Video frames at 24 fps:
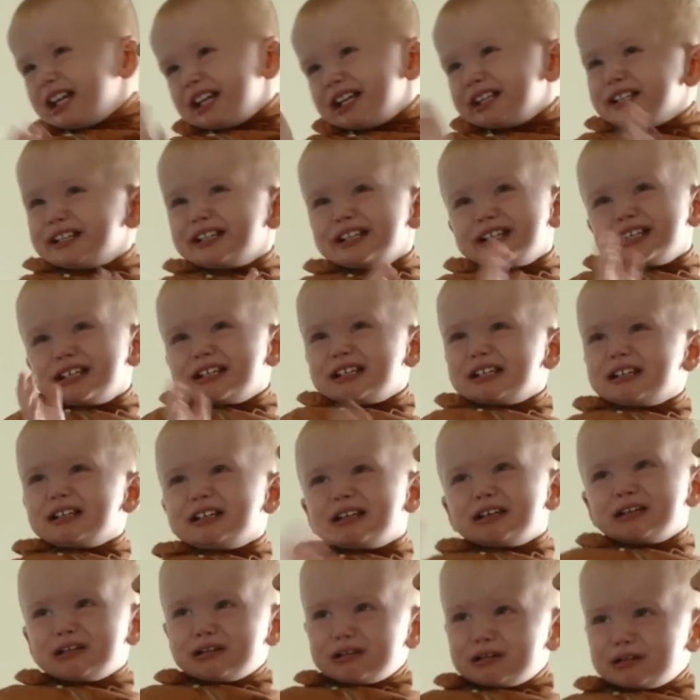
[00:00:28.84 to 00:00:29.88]
he let
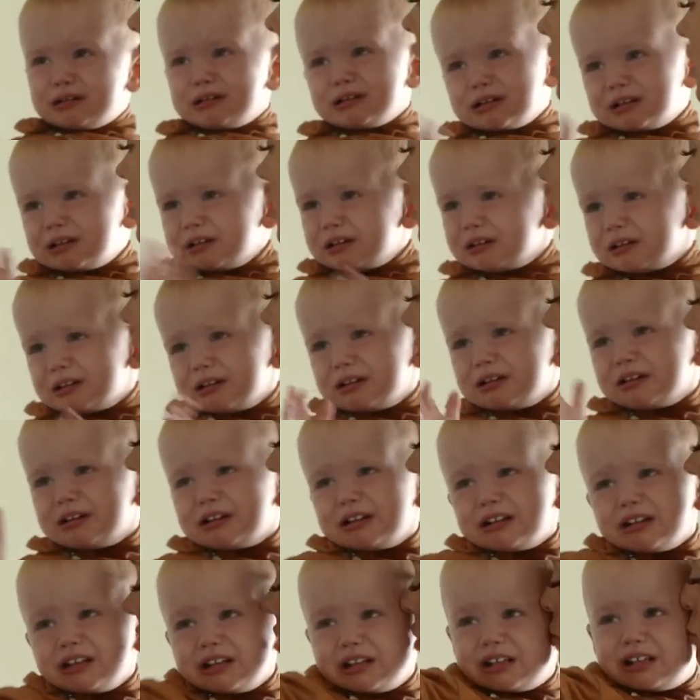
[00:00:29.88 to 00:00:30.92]
Teddy down when he didn't
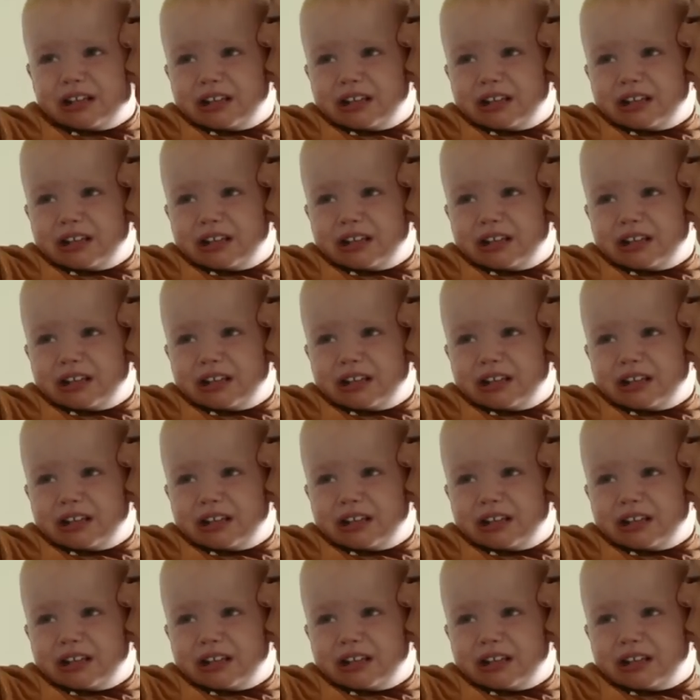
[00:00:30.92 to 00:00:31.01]
even show